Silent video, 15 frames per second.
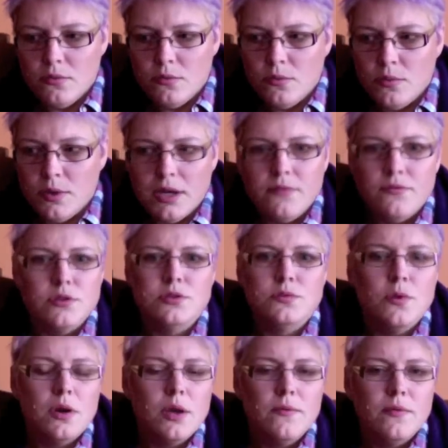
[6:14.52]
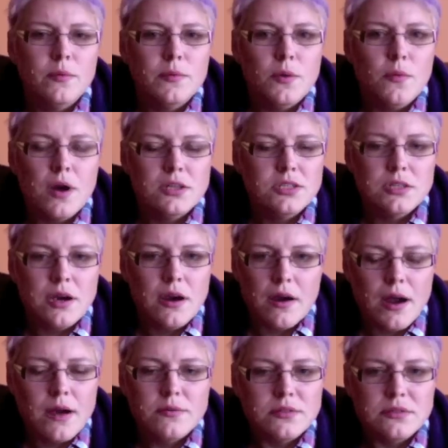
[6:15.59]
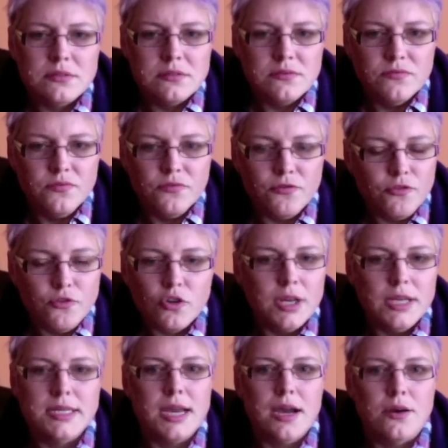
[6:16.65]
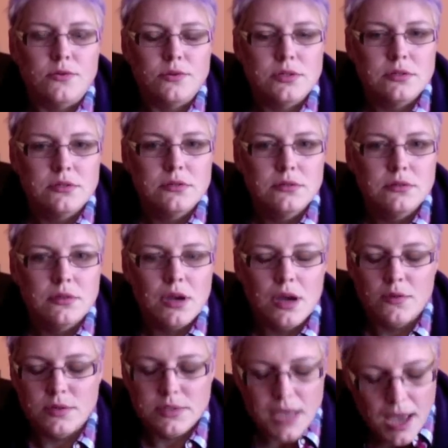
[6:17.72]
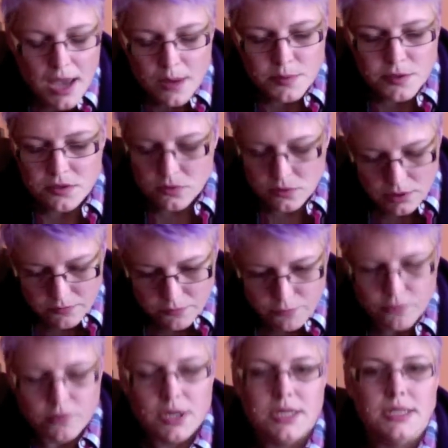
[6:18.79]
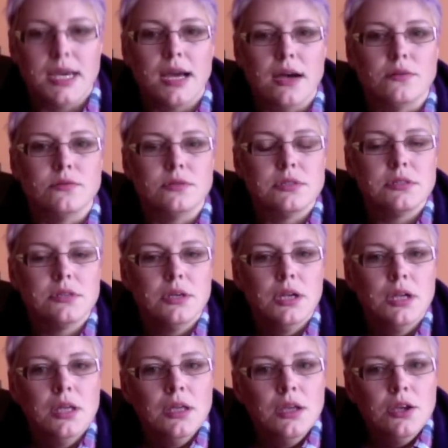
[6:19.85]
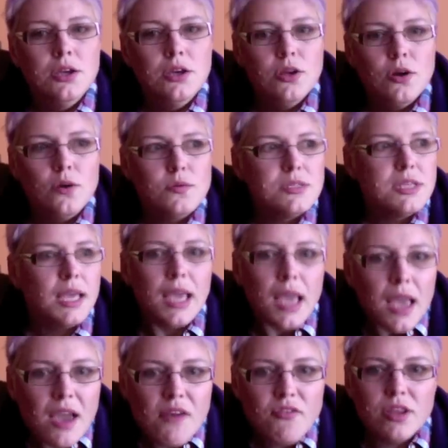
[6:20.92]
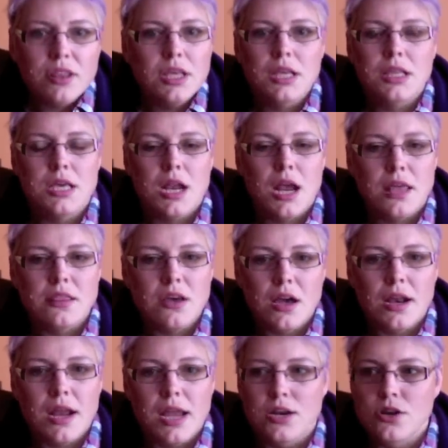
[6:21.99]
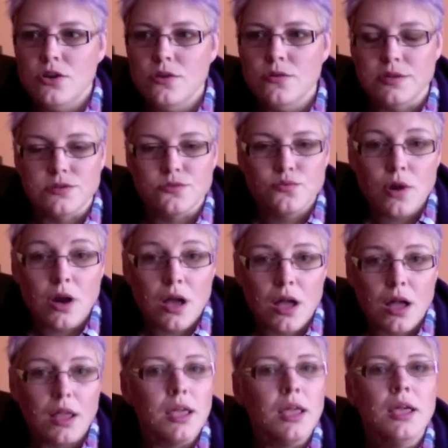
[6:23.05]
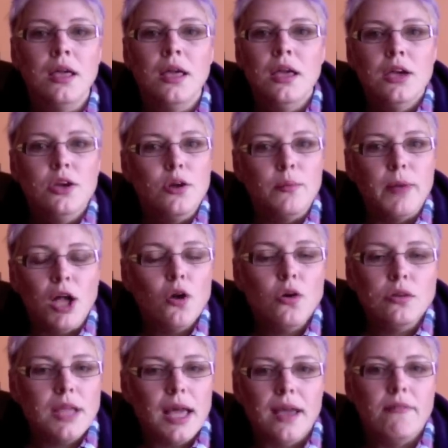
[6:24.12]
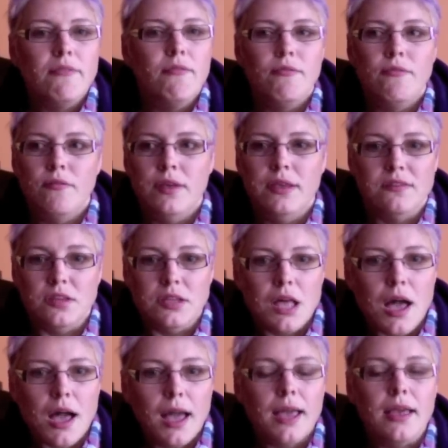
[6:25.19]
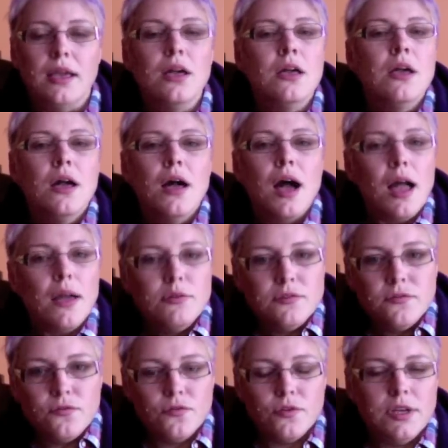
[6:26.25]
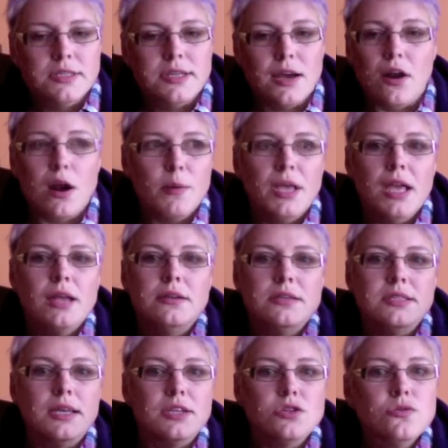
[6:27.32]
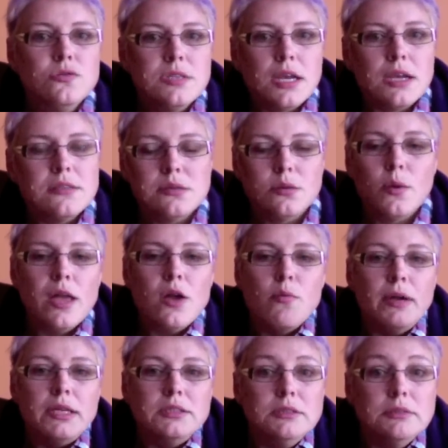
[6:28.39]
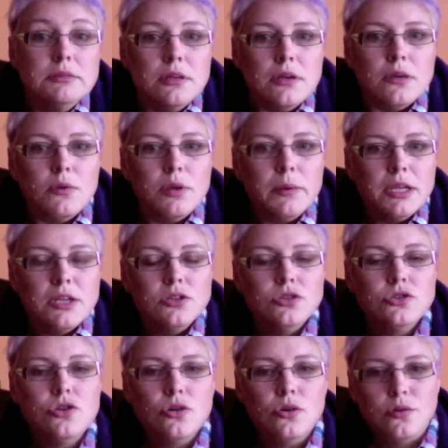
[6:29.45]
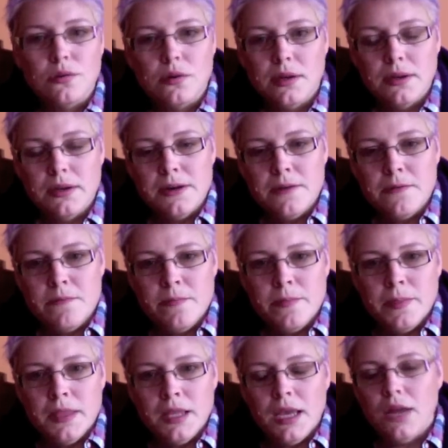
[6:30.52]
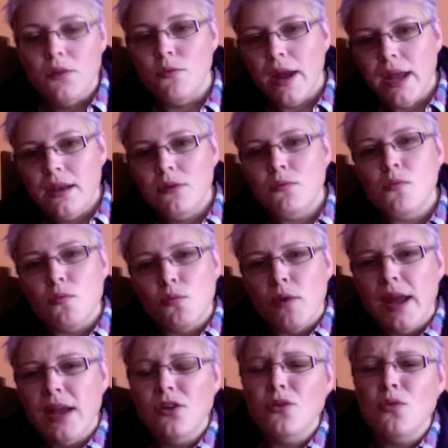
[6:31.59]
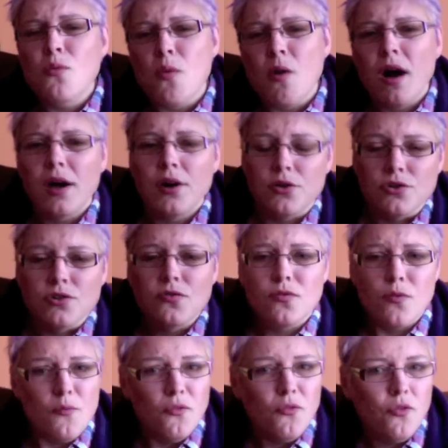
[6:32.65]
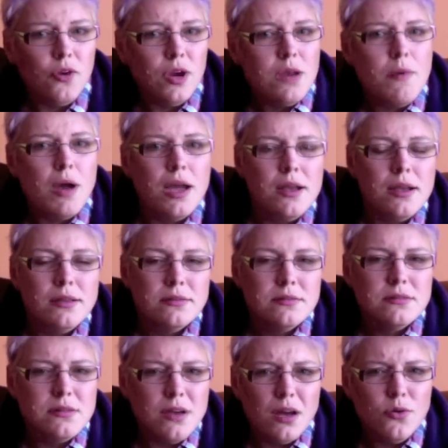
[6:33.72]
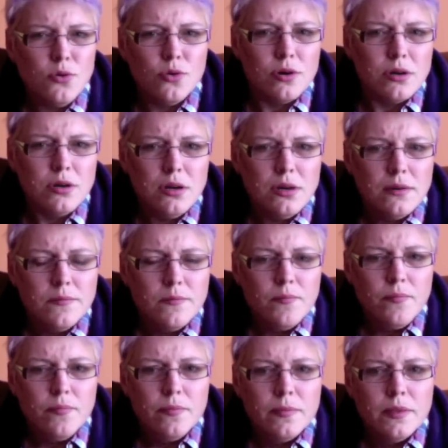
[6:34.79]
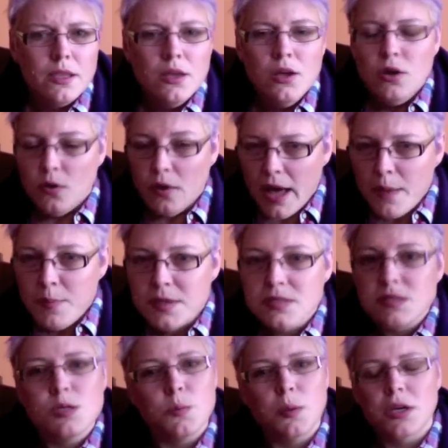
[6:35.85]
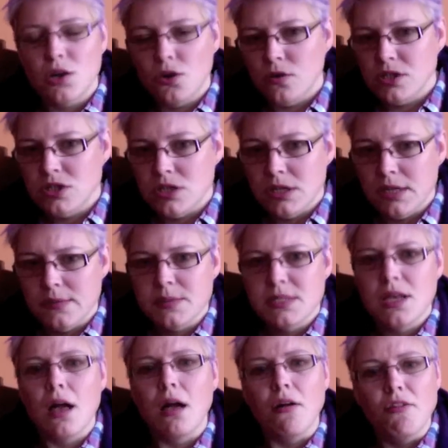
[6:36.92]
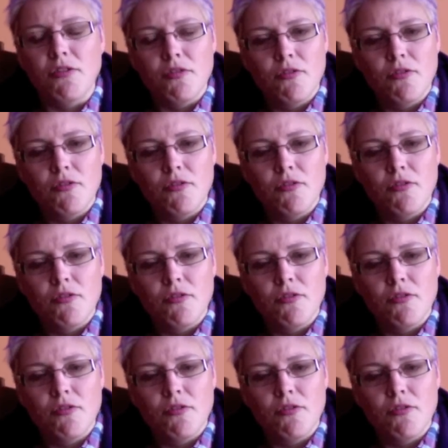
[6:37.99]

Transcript: When I first woke up from the Watchtower, I was freaked out. I was absolutely freaked out. It was like everything that I thought I knew is wrong. My whole life is a lie. I was freaked out. Armageddon is like 2 seconds away. I'm like, what am I going to do? And Randall Waters from freeminds.org, who happens to be a Christian himself,